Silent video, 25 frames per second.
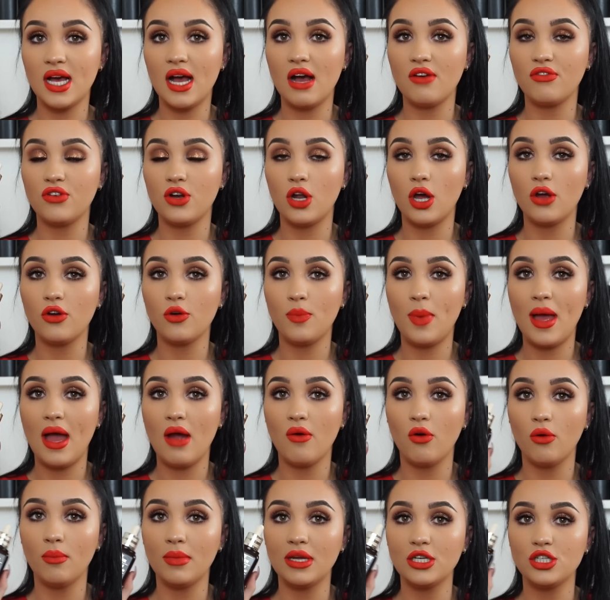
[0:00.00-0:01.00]
to have night
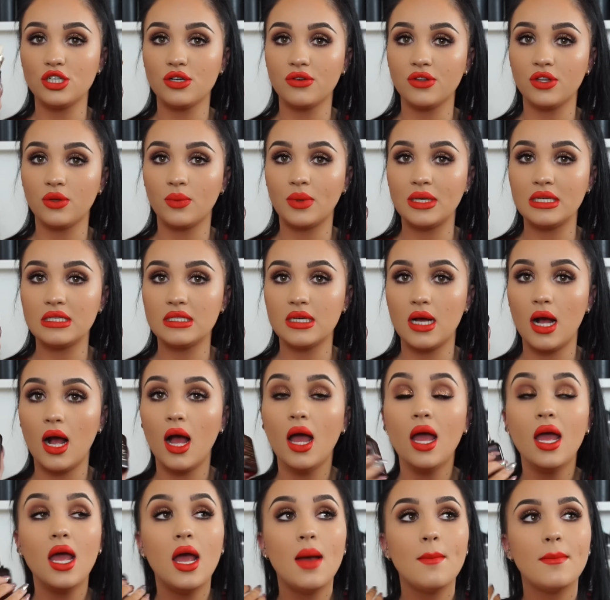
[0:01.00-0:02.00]
repair on me during the
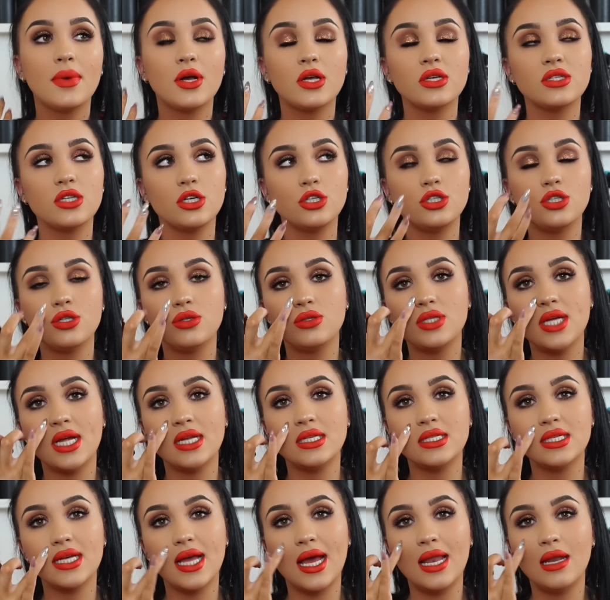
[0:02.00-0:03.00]
winter because I do
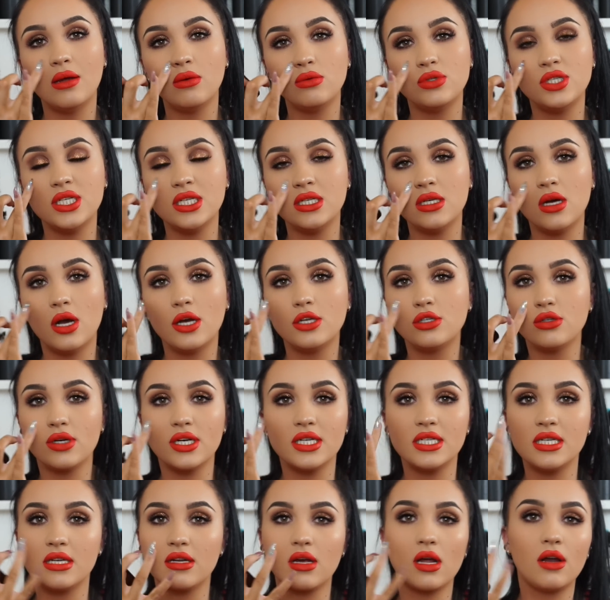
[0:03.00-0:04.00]
tend to get a little
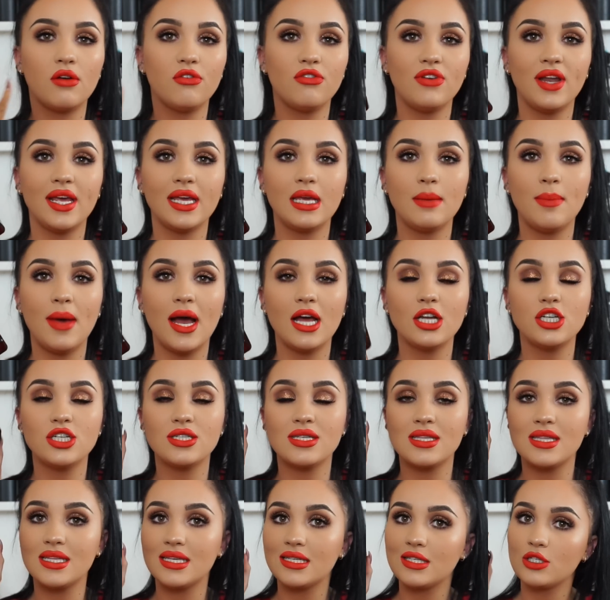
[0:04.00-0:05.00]
dehydrated, kind of flaky
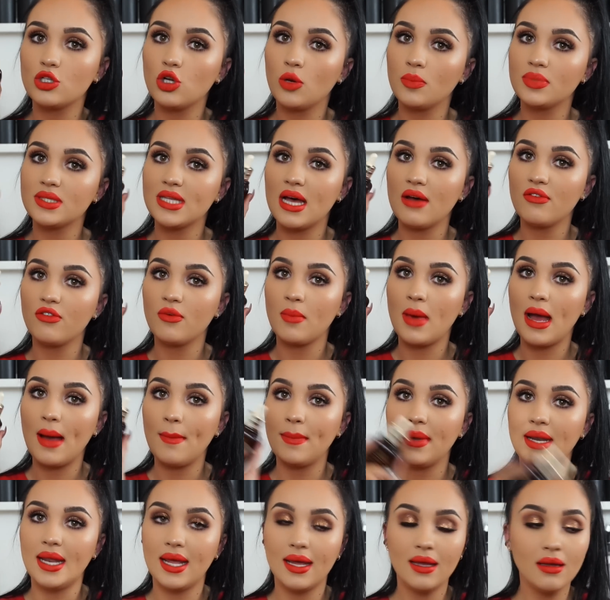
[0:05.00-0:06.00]
patches, and this stops that from
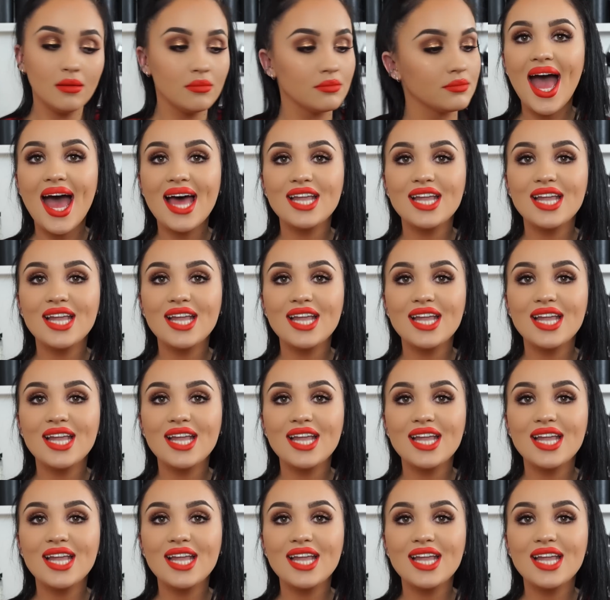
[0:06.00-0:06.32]
happening.